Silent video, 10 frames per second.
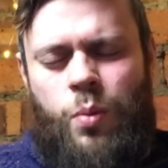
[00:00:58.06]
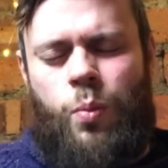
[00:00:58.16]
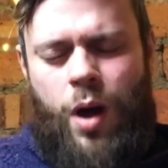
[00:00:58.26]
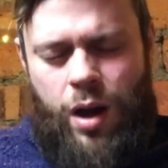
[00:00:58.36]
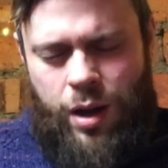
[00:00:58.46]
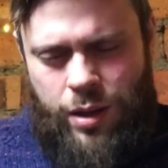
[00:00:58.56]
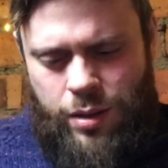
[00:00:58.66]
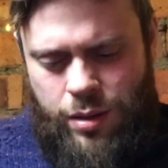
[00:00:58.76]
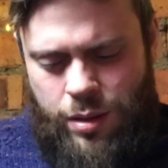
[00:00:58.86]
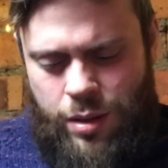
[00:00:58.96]

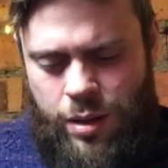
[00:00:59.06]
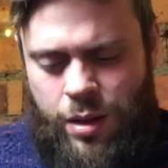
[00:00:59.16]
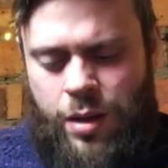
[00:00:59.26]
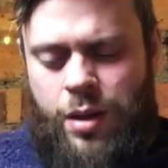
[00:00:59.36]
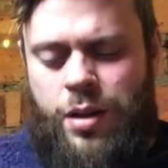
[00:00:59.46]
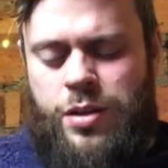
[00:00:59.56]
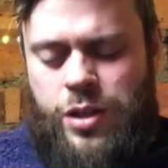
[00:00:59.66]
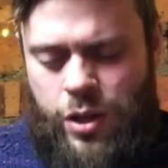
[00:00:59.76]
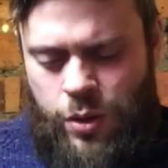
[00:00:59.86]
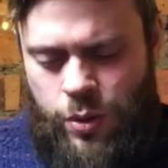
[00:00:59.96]
1,
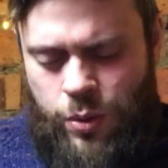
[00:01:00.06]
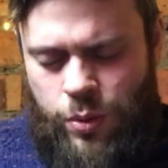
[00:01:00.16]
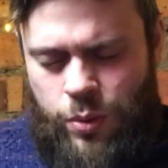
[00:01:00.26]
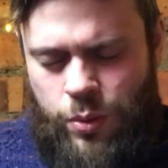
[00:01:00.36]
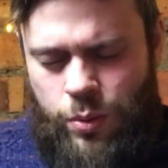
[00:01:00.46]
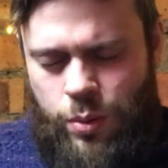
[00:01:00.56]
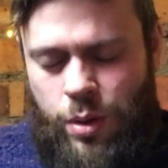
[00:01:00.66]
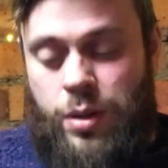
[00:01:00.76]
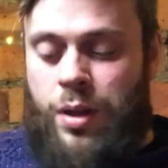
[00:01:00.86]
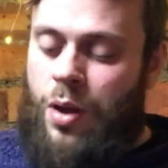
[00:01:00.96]
2.
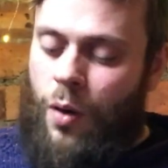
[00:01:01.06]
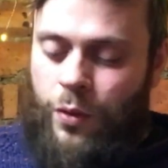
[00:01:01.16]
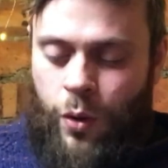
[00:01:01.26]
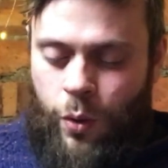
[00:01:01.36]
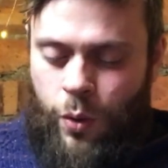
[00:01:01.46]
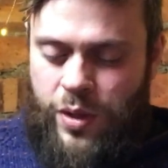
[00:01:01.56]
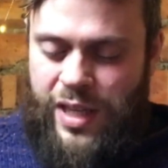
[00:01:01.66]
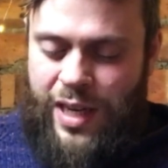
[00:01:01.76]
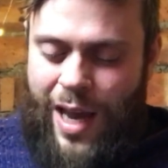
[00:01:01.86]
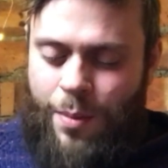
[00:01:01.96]
Of course,
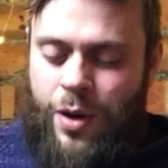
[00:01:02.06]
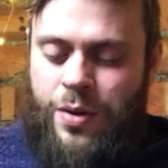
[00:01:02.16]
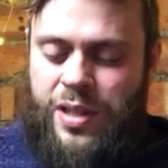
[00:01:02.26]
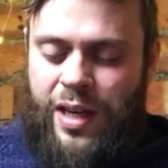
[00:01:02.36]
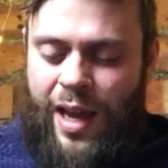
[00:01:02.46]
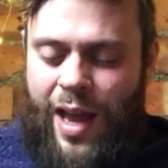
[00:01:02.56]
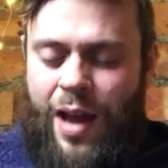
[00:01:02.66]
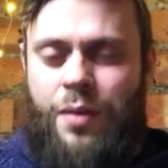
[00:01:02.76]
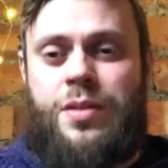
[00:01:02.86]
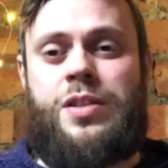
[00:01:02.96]
he kept losing
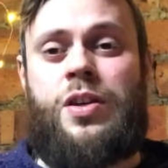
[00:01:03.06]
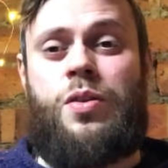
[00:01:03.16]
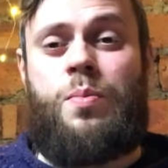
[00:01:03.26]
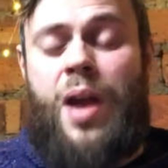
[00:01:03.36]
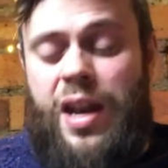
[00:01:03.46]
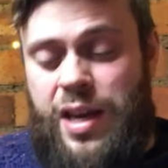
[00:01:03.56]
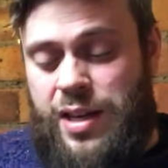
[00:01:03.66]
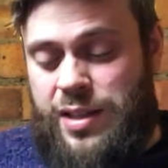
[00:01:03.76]
count. Too many, he